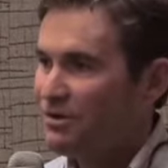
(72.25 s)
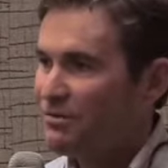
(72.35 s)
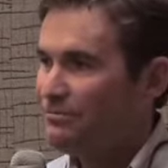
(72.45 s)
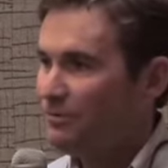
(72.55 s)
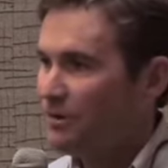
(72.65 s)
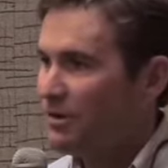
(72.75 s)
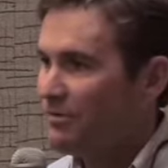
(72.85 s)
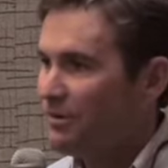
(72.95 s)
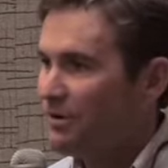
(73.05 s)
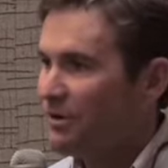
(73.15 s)
you'd ride
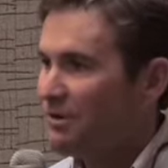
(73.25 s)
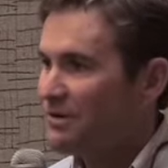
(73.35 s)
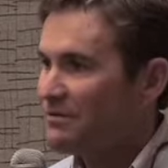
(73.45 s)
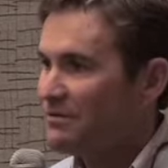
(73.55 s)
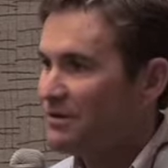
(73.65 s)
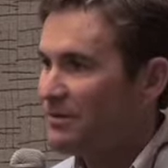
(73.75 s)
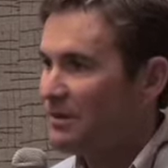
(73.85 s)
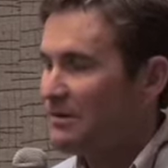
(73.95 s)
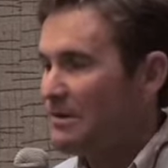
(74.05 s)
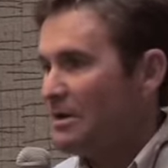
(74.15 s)
them pretty aggressively, but